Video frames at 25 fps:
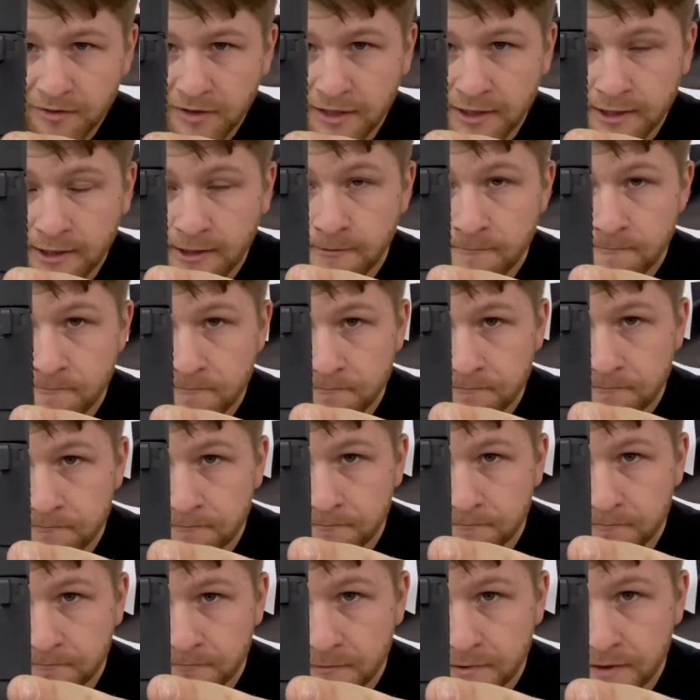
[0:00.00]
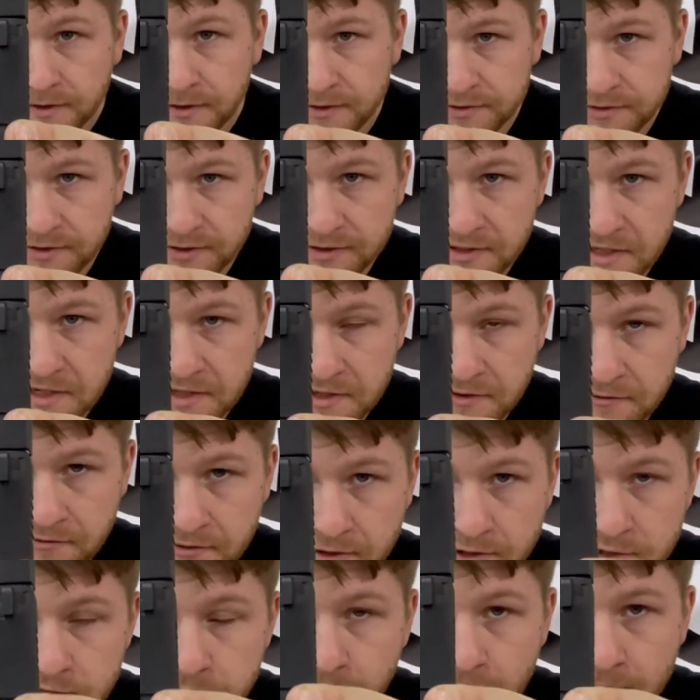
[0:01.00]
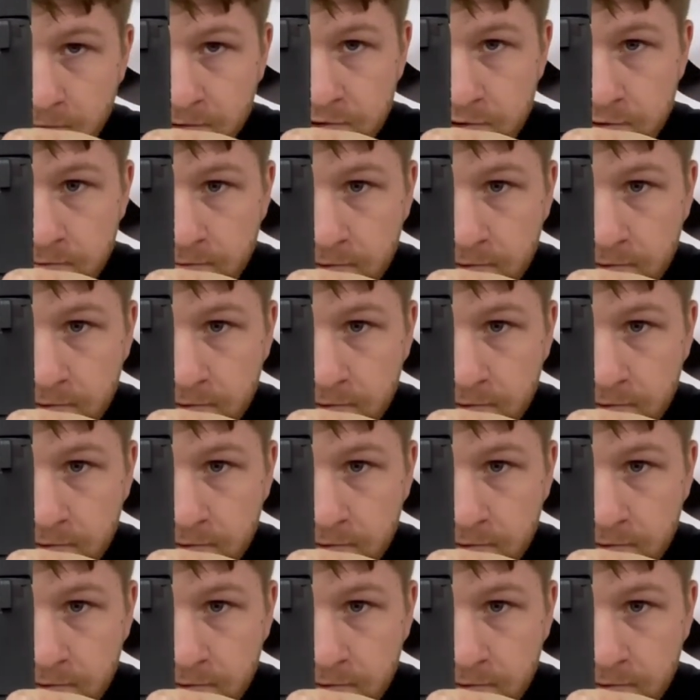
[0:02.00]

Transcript: like a 1/16 of an inch, maybe 2